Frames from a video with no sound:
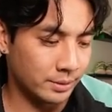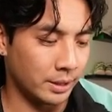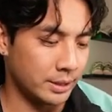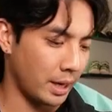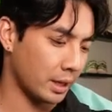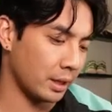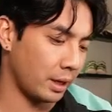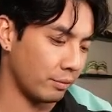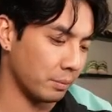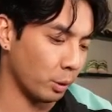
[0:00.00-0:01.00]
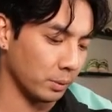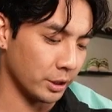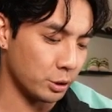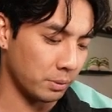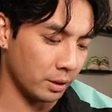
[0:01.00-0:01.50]
Attack of the Heavy Mobile
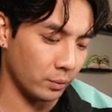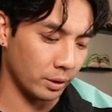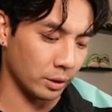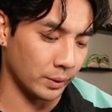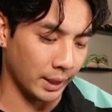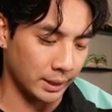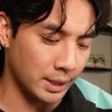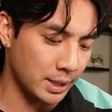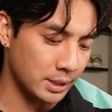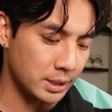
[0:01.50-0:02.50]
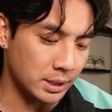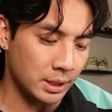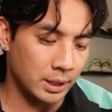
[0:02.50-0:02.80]
Digimon. We all know what that does.